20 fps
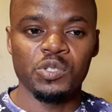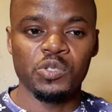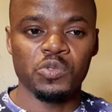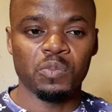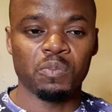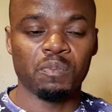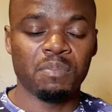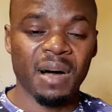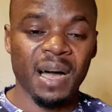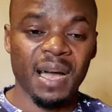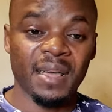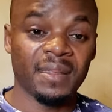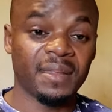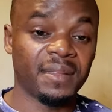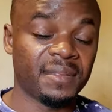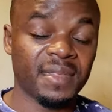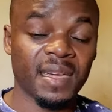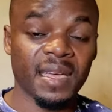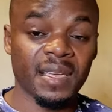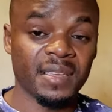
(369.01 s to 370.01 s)
to buy
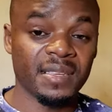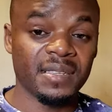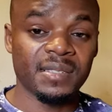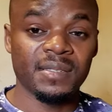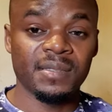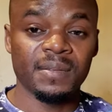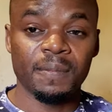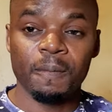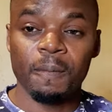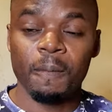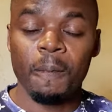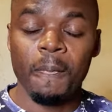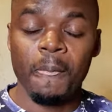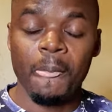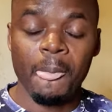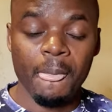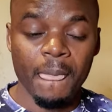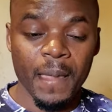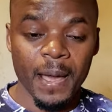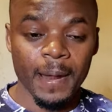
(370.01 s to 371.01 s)
the things
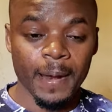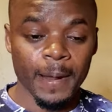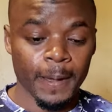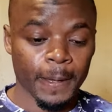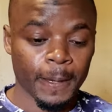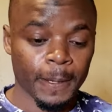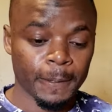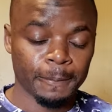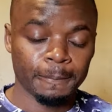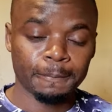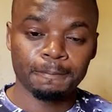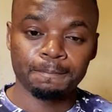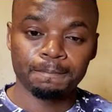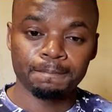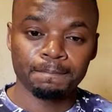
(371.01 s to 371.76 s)
that are,